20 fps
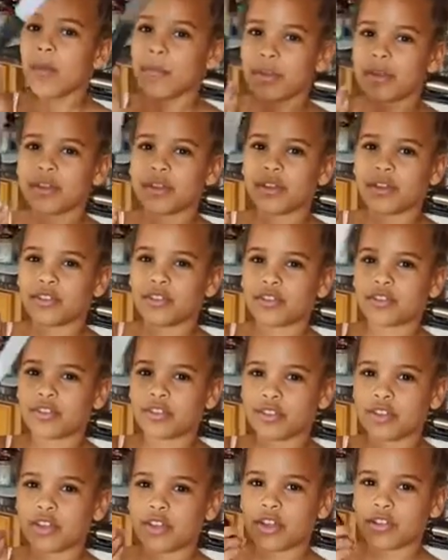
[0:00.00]
but
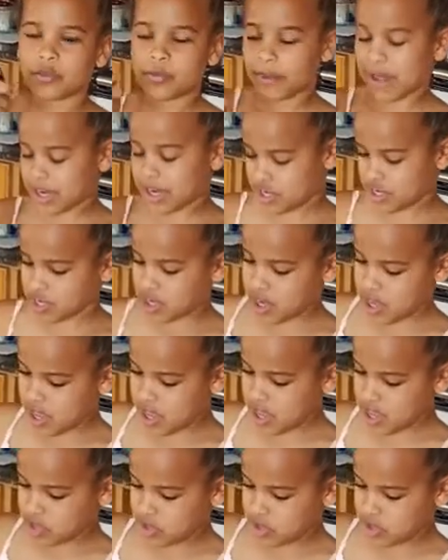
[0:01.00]
a spatula.